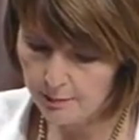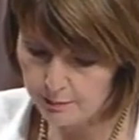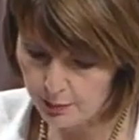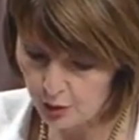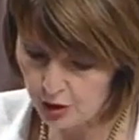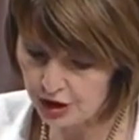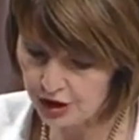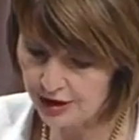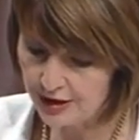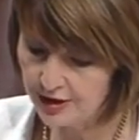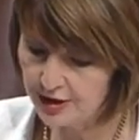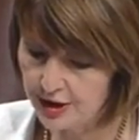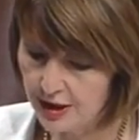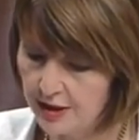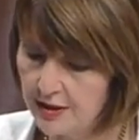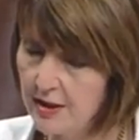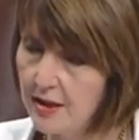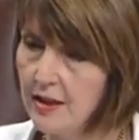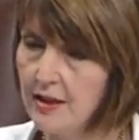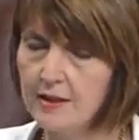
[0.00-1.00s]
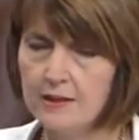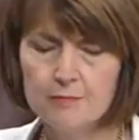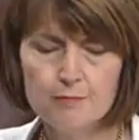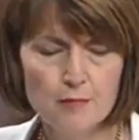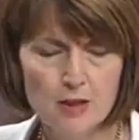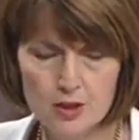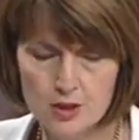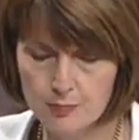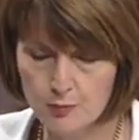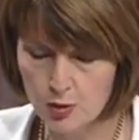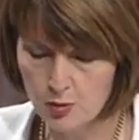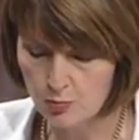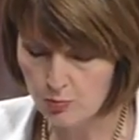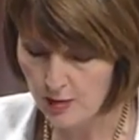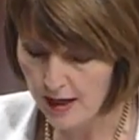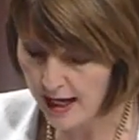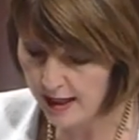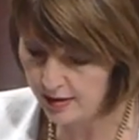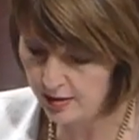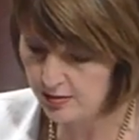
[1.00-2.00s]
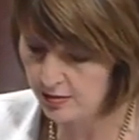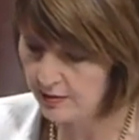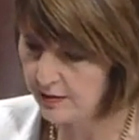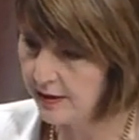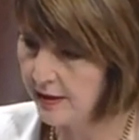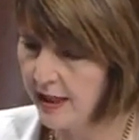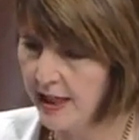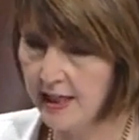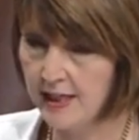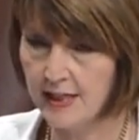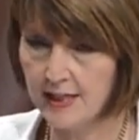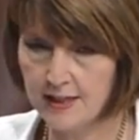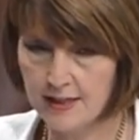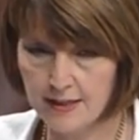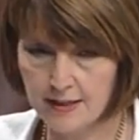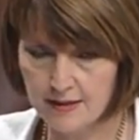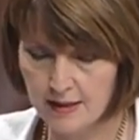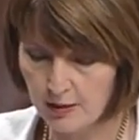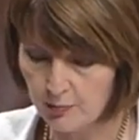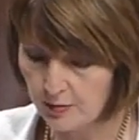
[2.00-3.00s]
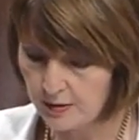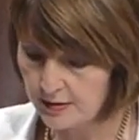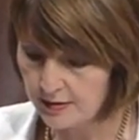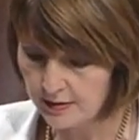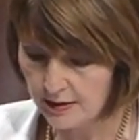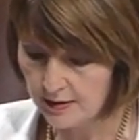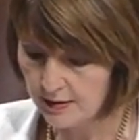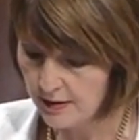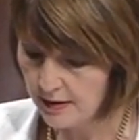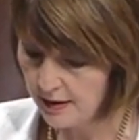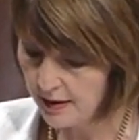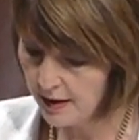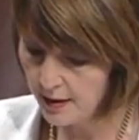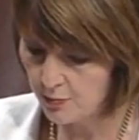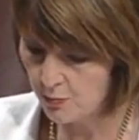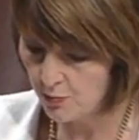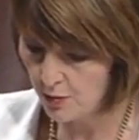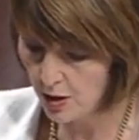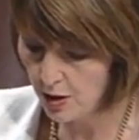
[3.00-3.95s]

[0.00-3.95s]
abortion agenda is much more radical than anything that was in